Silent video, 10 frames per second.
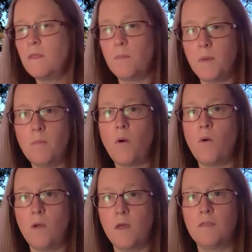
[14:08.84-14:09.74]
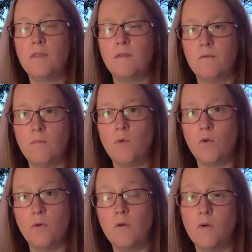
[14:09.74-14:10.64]
people
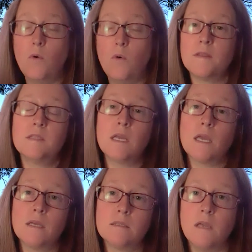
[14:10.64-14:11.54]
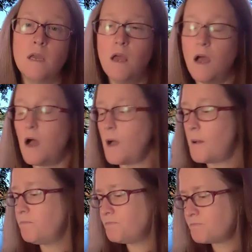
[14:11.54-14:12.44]
who are the sickest.
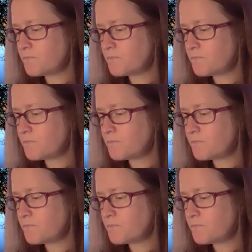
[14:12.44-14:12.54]
And